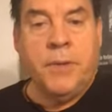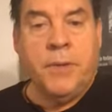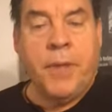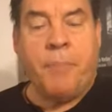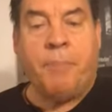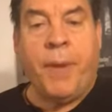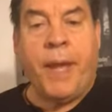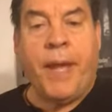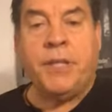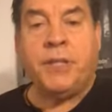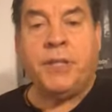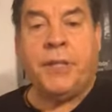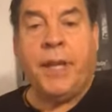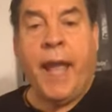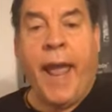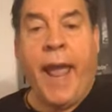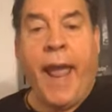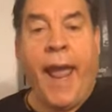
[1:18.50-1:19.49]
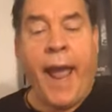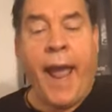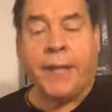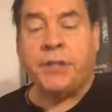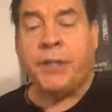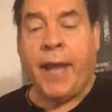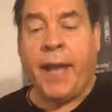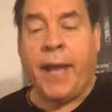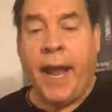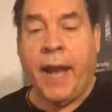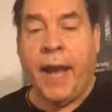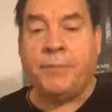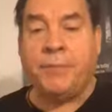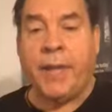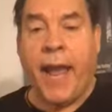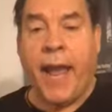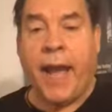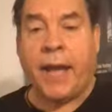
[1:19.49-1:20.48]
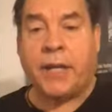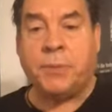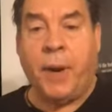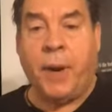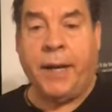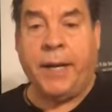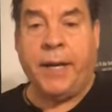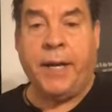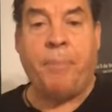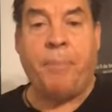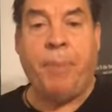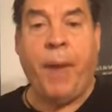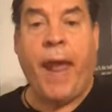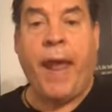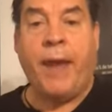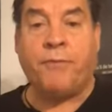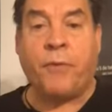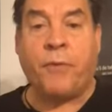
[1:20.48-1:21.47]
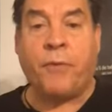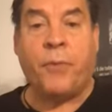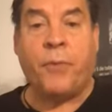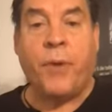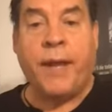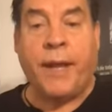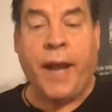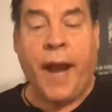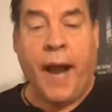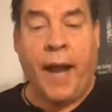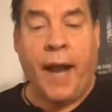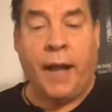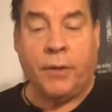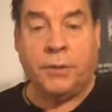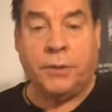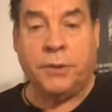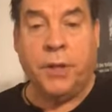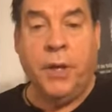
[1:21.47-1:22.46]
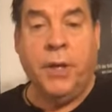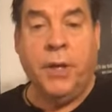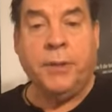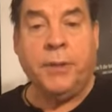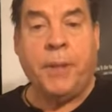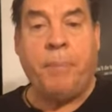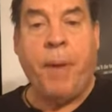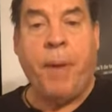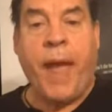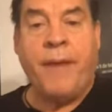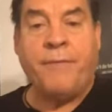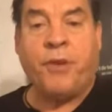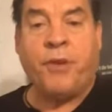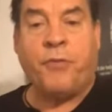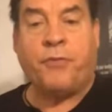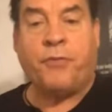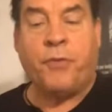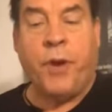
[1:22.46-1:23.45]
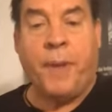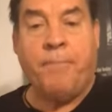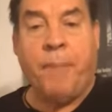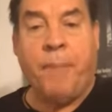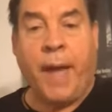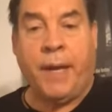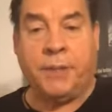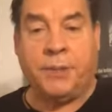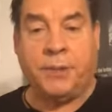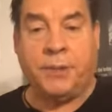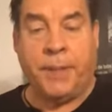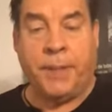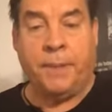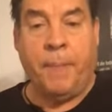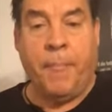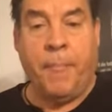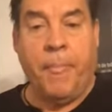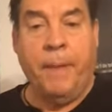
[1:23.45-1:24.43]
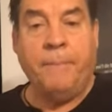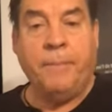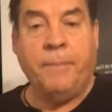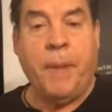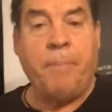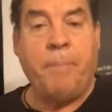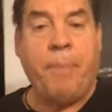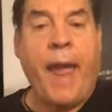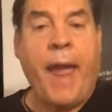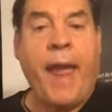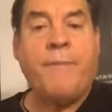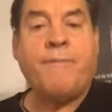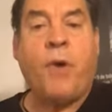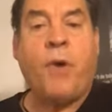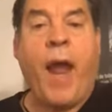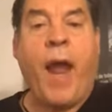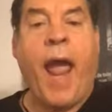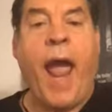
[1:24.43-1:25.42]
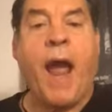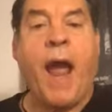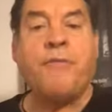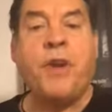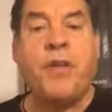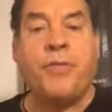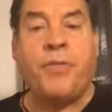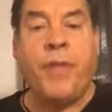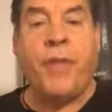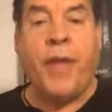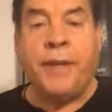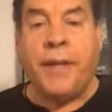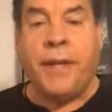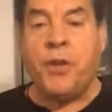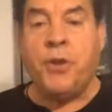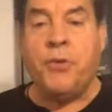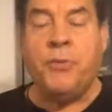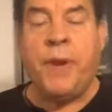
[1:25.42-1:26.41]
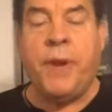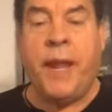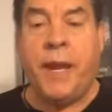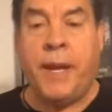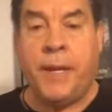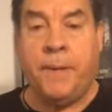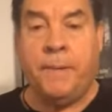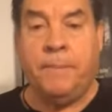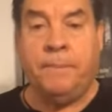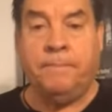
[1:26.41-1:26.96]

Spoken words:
The beast has to have tax money to pay for free college, to pay for free medicine, to pay for everything that you need.